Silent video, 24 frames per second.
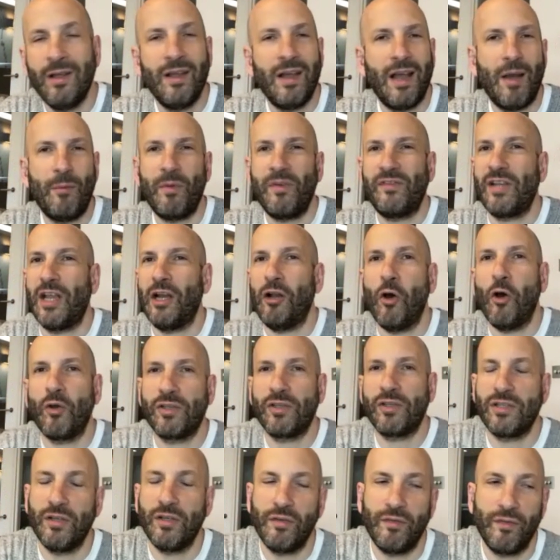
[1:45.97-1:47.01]
And we see
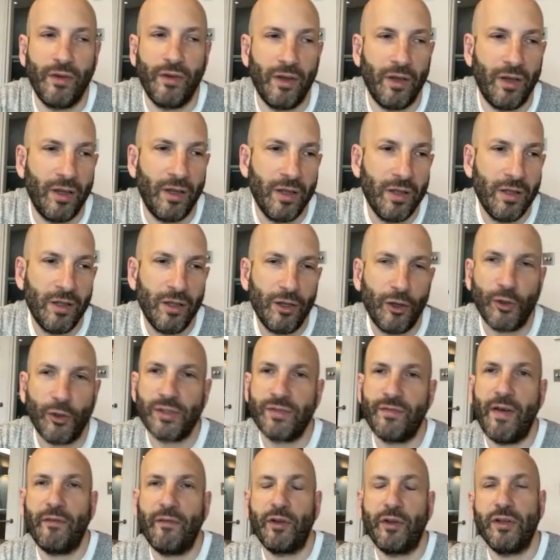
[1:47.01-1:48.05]
lots of uh, lots
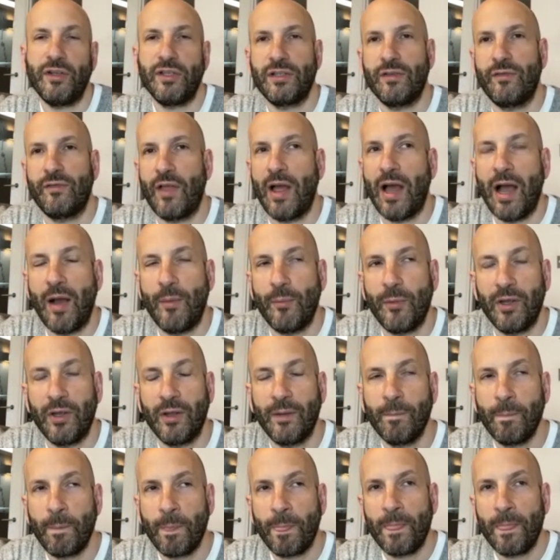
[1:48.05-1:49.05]
of evidence of that happening.